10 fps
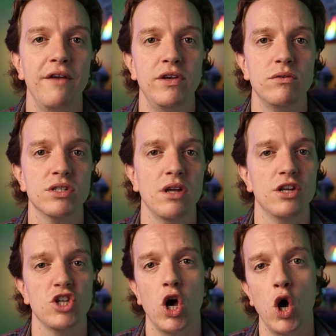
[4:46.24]
If you
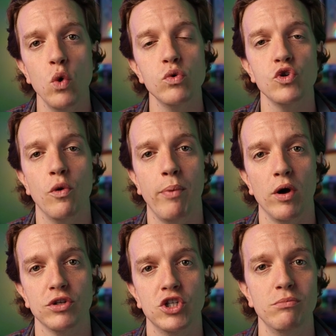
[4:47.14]
decide to hold your
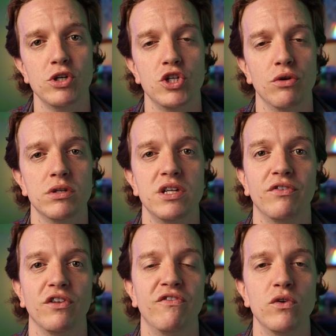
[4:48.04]
bond to maturity
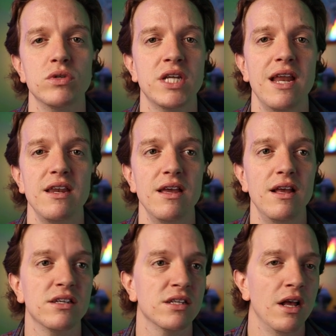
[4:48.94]
for the full 10
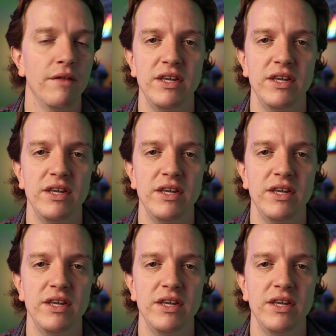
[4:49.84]
years,